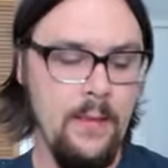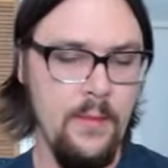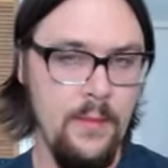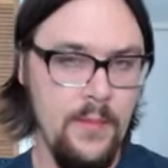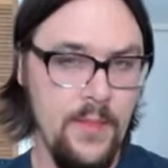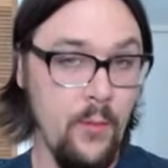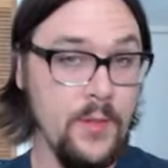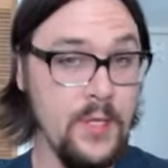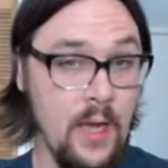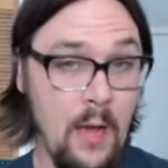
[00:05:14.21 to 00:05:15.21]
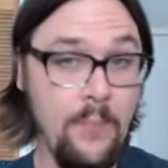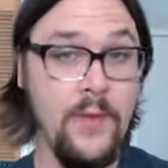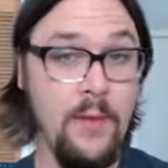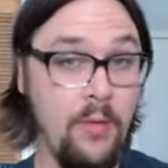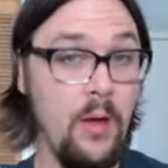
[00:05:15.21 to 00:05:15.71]
There was an
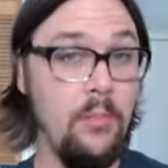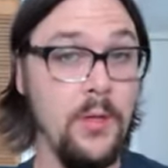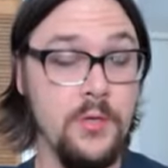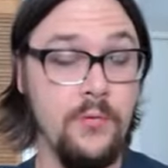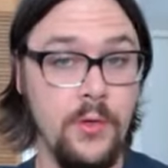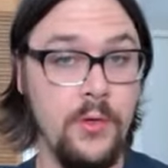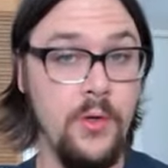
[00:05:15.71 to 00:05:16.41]
update published for